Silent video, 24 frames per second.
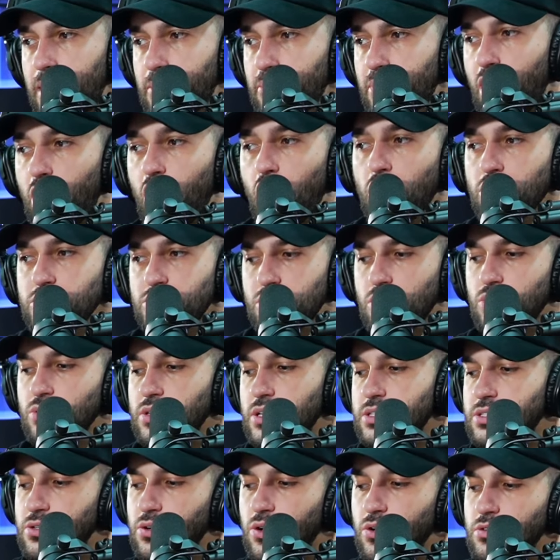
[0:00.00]
But also,
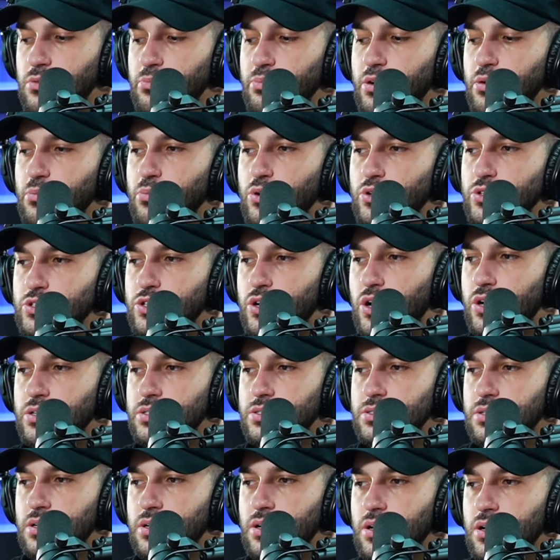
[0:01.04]
let's go to the Billboard
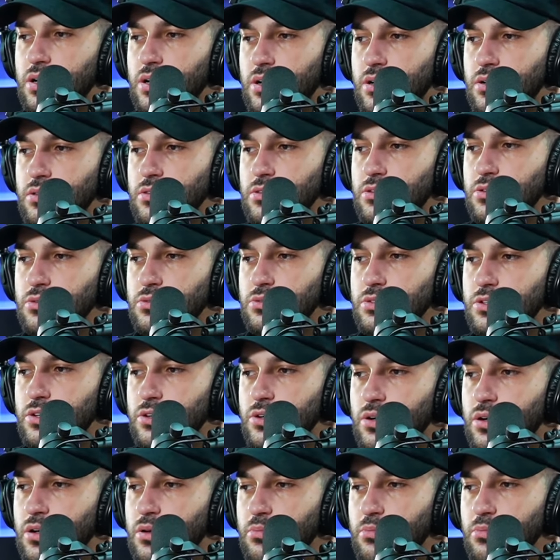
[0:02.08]
charts, Lil
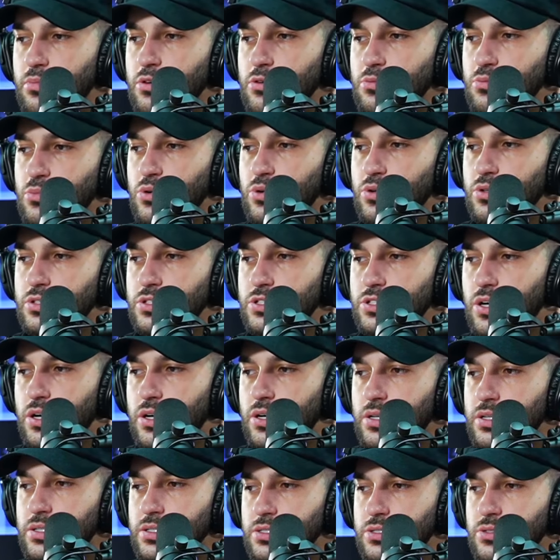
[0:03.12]
Durk Billboard
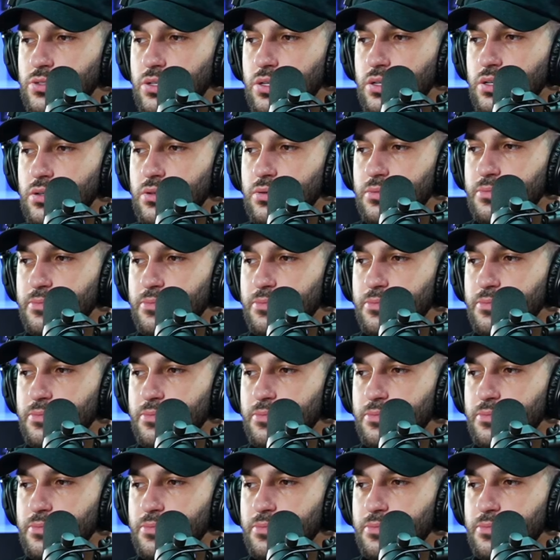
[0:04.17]
chart history.